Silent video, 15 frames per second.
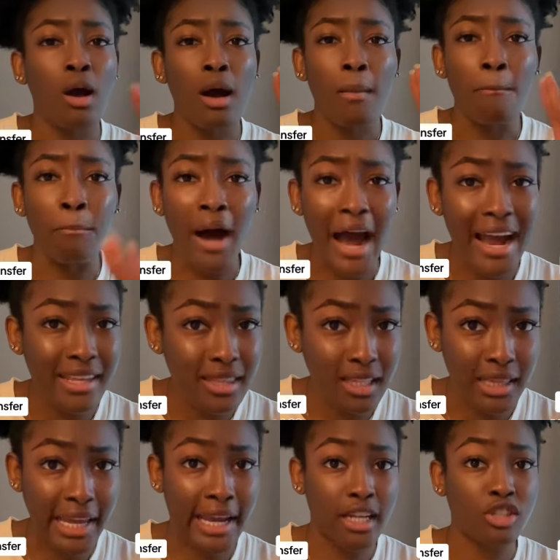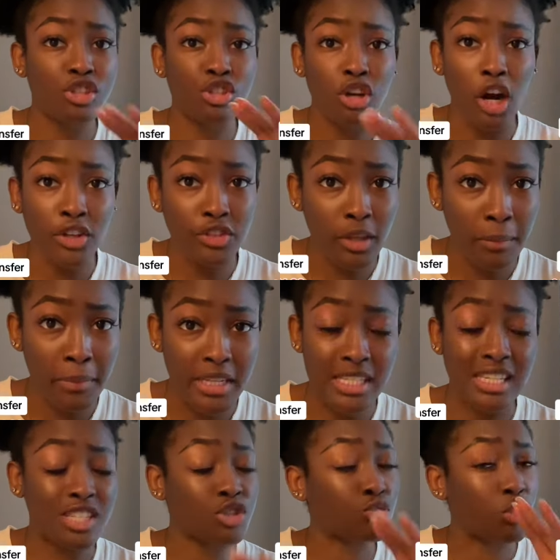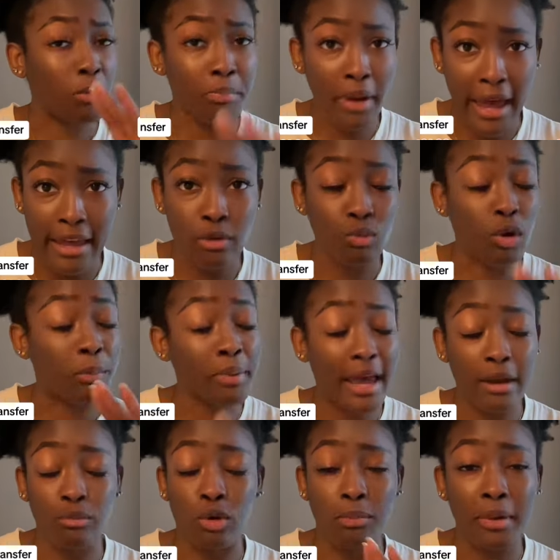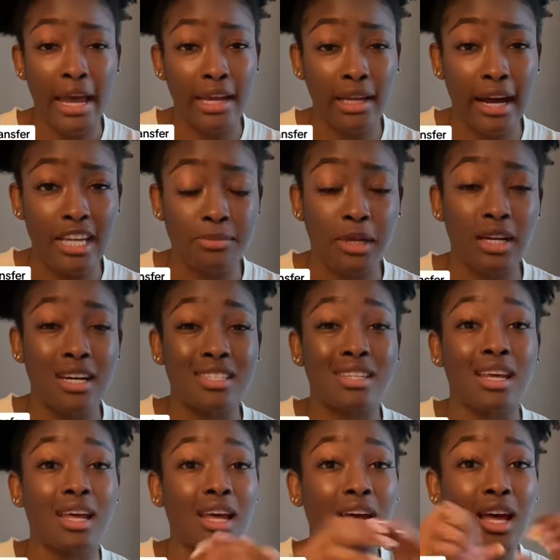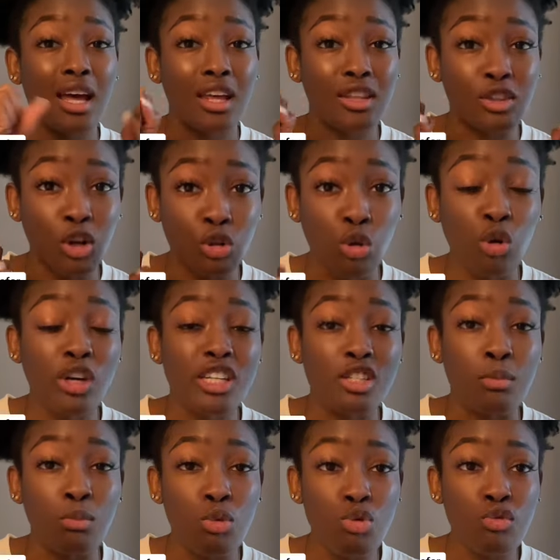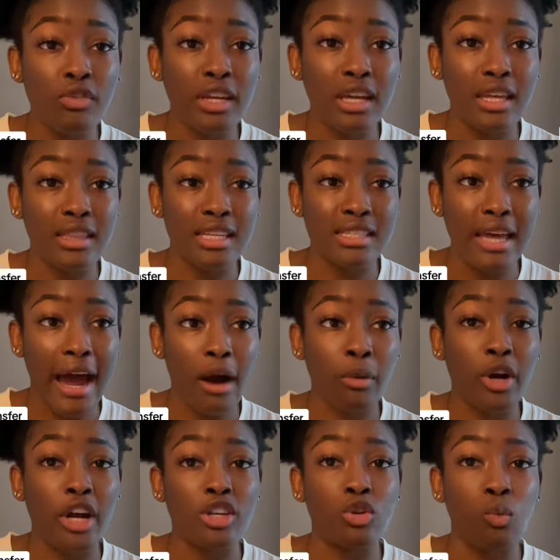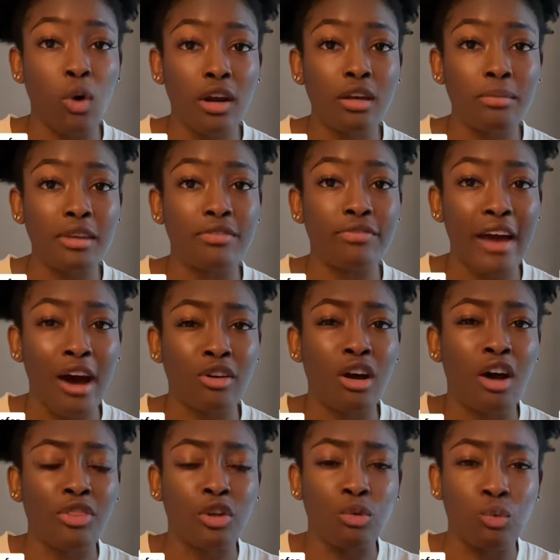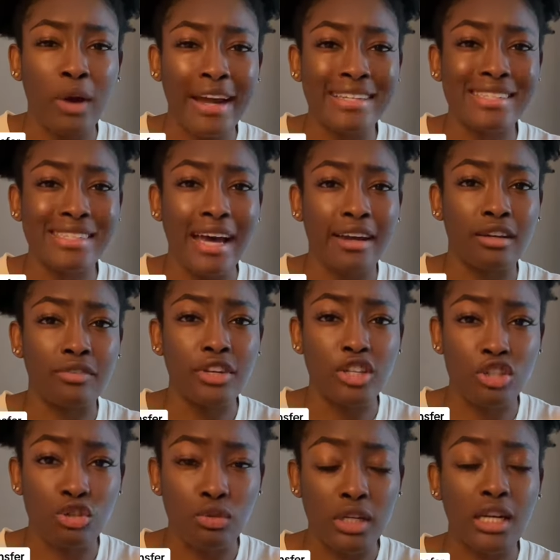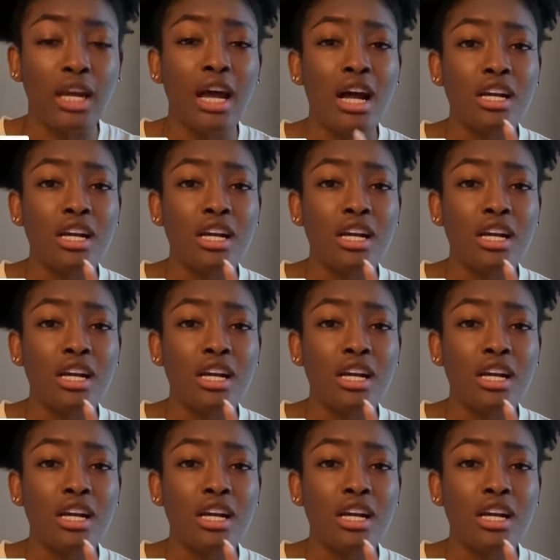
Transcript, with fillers: Buy the land, start the business, repent, repent, repent, guys, because the Lord is moving in this hour, and you want to be found on the right side of history.